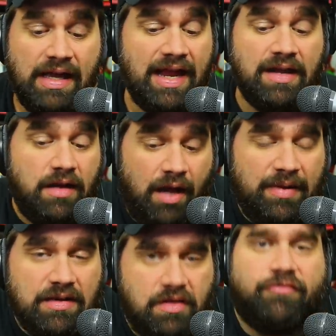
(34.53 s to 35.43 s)
And I
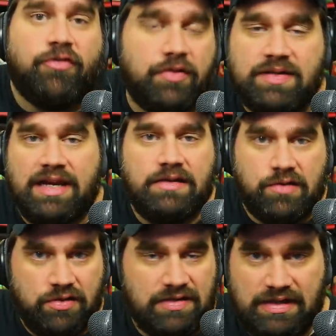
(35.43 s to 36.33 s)
mean, the first
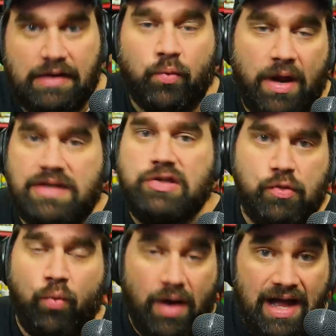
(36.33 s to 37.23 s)
answer, just to get right
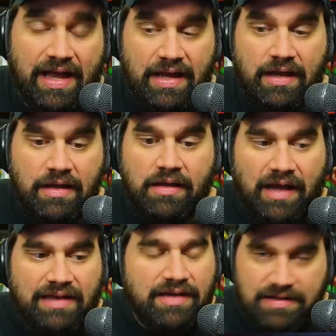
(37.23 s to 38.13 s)
to why,
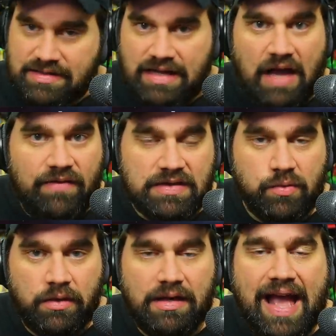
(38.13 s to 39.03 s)
I think is the
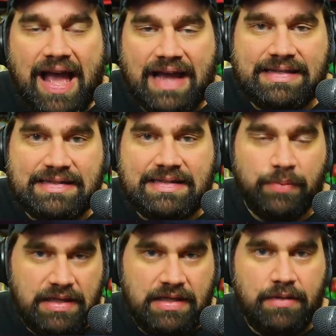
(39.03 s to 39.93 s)
obvious one. It has to
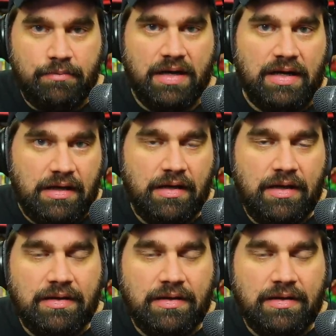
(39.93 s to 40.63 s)
be money.